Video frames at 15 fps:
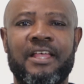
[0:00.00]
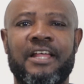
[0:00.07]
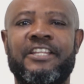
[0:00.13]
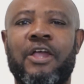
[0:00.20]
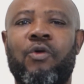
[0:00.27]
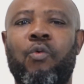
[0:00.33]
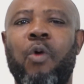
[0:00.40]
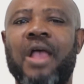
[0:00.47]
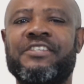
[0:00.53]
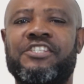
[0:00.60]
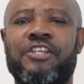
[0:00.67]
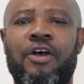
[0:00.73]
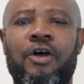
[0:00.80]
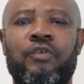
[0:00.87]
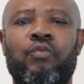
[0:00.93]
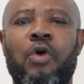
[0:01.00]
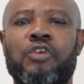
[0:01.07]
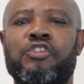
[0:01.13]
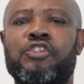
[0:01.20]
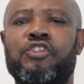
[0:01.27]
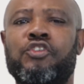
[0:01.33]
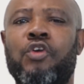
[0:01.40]
the question
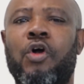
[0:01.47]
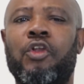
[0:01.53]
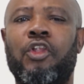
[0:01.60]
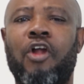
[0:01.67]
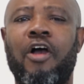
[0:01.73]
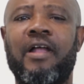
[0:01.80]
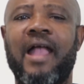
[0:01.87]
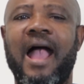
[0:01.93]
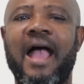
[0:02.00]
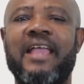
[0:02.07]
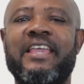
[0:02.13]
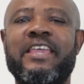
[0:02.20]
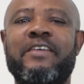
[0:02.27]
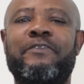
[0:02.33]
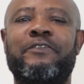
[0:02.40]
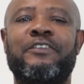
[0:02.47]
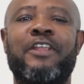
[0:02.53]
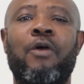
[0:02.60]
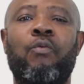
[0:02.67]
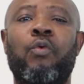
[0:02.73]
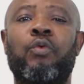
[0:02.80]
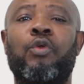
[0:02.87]
was no longer if they
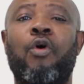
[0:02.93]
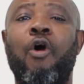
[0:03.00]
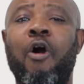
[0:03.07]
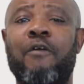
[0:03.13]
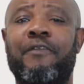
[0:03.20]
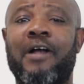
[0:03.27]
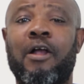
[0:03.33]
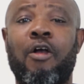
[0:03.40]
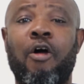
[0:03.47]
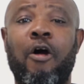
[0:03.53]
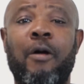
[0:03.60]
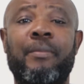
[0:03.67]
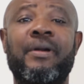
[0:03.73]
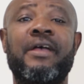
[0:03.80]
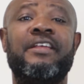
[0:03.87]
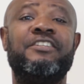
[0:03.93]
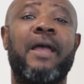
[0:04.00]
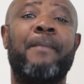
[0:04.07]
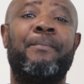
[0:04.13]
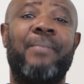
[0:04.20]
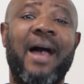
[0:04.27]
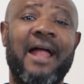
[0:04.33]
would overcome
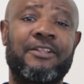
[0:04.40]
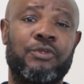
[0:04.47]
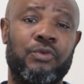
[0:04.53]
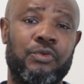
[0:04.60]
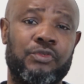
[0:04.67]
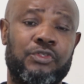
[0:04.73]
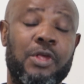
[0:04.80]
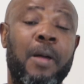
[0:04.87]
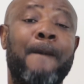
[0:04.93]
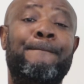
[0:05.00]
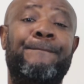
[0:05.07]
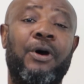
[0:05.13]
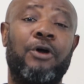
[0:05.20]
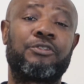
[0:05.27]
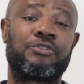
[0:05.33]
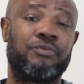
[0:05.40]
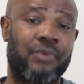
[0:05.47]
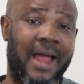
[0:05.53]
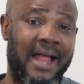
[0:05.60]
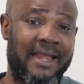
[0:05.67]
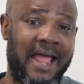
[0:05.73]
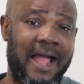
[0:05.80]
their battles, but
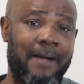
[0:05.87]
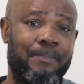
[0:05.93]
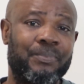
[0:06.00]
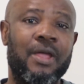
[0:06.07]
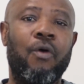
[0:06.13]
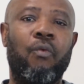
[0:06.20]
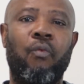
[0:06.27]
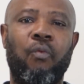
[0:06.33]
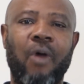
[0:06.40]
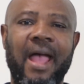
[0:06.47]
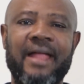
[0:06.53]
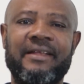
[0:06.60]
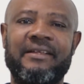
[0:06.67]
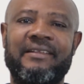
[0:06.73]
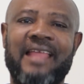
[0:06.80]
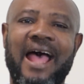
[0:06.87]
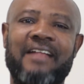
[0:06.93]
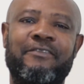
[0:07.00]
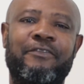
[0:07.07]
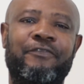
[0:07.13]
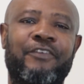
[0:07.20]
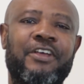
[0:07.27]
rather when
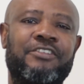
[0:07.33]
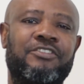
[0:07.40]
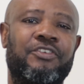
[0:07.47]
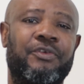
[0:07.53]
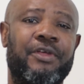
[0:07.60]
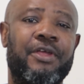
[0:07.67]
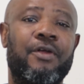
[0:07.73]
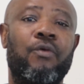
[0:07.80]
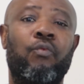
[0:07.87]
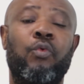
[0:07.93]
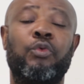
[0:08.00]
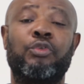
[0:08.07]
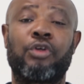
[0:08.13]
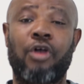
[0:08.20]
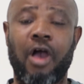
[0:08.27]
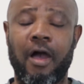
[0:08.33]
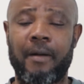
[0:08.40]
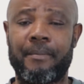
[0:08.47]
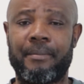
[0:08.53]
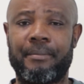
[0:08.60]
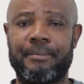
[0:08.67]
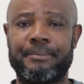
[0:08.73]
that victory would
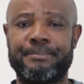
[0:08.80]
come.